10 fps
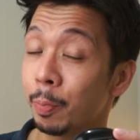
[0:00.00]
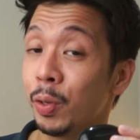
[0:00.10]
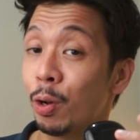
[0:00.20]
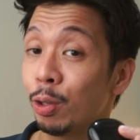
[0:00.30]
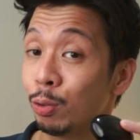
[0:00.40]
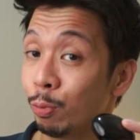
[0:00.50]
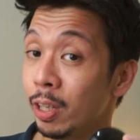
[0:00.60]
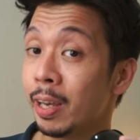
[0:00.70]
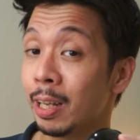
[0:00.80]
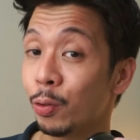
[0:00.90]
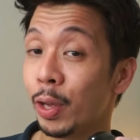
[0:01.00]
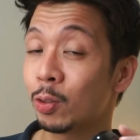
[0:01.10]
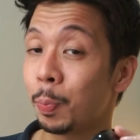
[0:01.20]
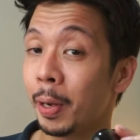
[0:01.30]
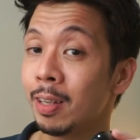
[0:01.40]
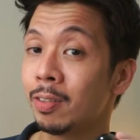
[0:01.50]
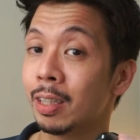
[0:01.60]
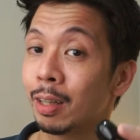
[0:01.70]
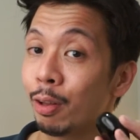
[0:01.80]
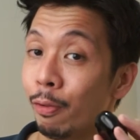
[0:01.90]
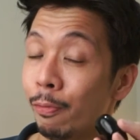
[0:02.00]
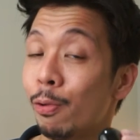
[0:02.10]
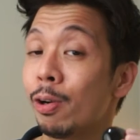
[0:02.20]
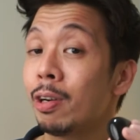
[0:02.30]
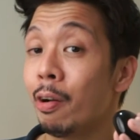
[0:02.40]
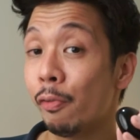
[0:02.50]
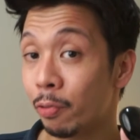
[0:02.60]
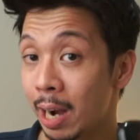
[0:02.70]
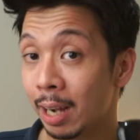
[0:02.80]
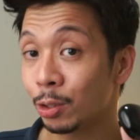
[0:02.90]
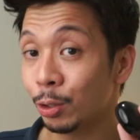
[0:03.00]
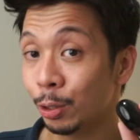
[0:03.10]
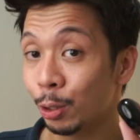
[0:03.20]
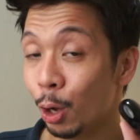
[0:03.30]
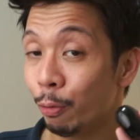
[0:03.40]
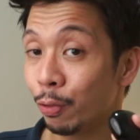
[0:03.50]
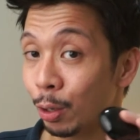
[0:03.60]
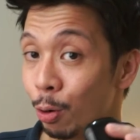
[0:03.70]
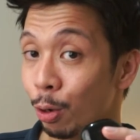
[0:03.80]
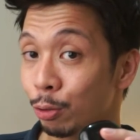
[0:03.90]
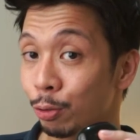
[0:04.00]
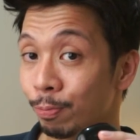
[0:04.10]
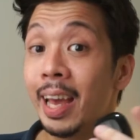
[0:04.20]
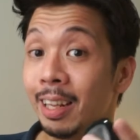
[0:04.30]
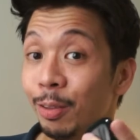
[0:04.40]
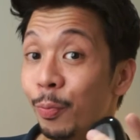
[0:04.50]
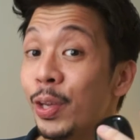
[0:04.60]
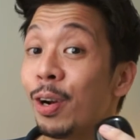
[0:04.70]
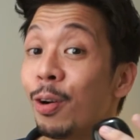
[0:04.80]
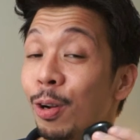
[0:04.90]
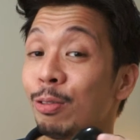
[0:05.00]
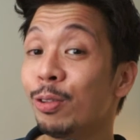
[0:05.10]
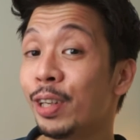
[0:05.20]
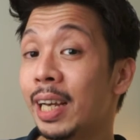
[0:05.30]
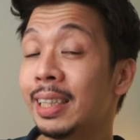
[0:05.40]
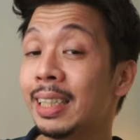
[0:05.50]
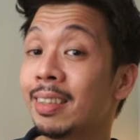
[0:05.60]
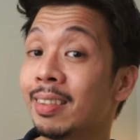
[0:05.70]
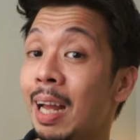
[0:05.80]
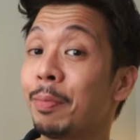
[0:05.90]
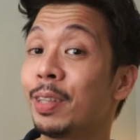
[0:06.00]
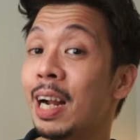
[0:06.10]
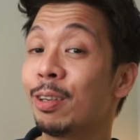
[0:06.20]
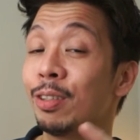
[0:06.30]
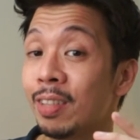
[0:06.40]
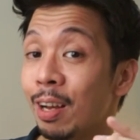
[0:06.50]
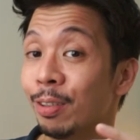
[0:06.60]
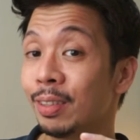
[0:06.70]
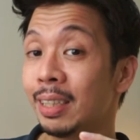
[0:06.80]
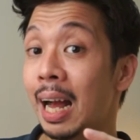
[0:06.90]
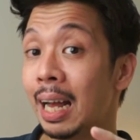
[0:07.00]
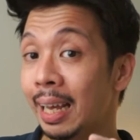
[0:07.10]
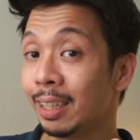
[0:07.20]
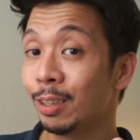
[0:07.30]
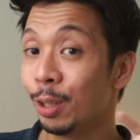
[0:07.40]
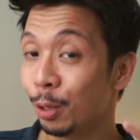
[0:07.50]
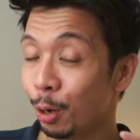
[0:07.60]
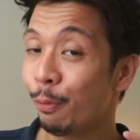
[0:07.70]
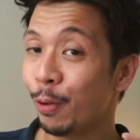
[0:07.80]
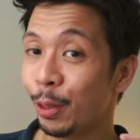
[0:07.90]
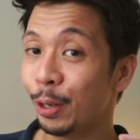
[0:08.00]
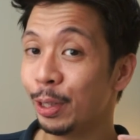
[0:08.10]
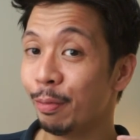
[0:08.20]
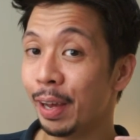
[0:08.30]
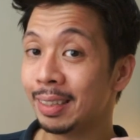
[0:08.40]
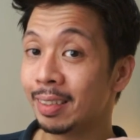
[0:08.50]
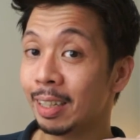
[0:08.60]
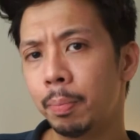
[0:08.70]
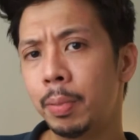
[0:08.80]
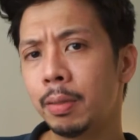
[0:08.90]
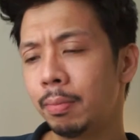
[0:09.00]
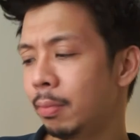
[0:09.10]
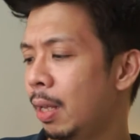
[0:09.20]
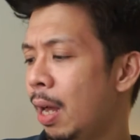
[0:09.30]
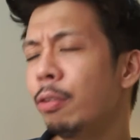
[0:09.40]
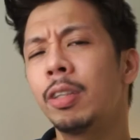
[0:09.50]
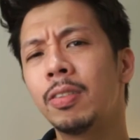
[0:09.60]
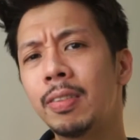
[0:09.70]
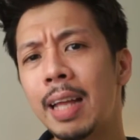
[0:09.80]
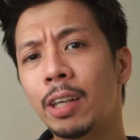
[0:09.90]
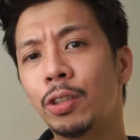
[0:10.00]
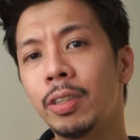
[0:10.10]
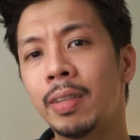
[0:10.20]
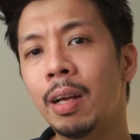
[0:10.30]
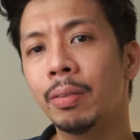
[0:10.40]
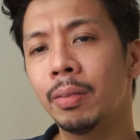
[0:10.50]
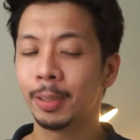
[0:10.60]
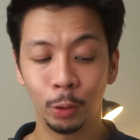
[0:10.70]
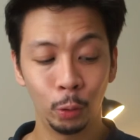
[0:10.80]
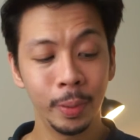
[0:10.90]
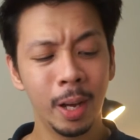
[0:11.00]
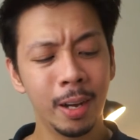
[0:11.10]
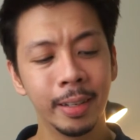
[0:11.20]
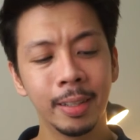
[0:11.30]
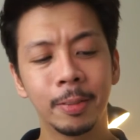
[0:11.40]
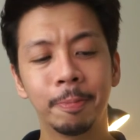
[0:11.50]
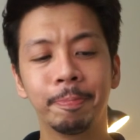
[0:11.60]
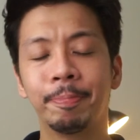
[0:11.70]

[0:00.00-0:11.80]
because we get to experience it for a fraction of the cost. And we are also getting Snapdragon Sound ahead of other devices. But how does it actually sound? To be honest,